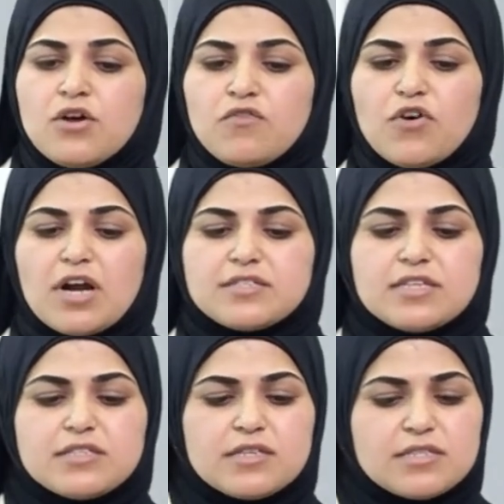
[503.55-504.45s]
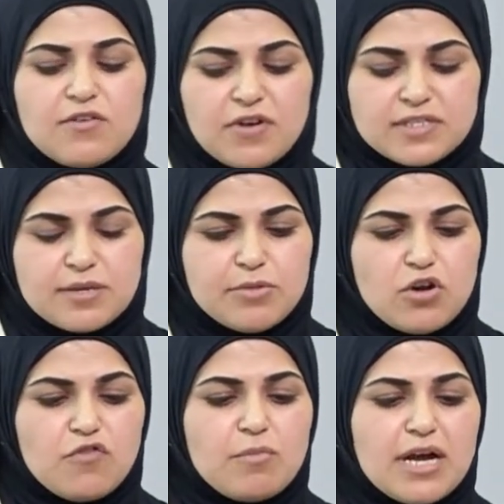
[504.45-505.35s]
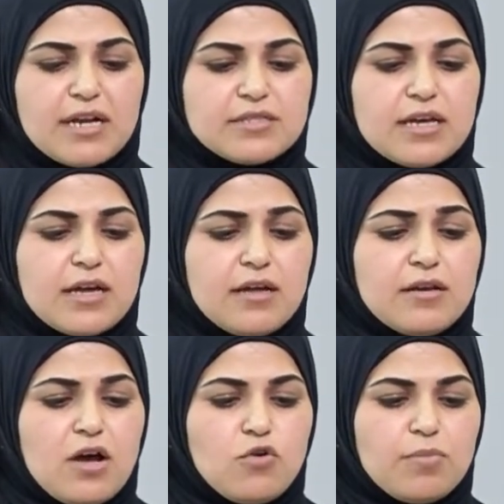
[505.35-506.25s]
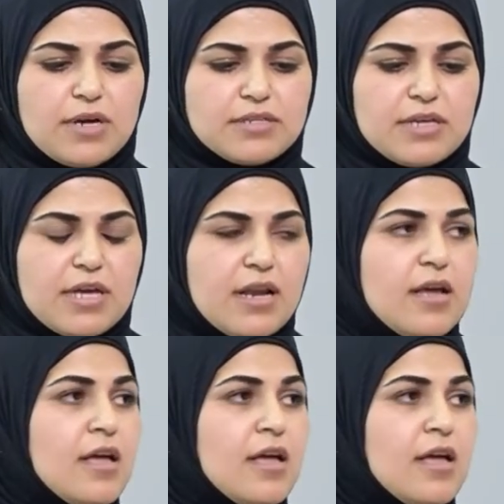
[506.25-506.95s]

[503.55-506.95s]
for assisted self-assembly of magnetic nanoparticle.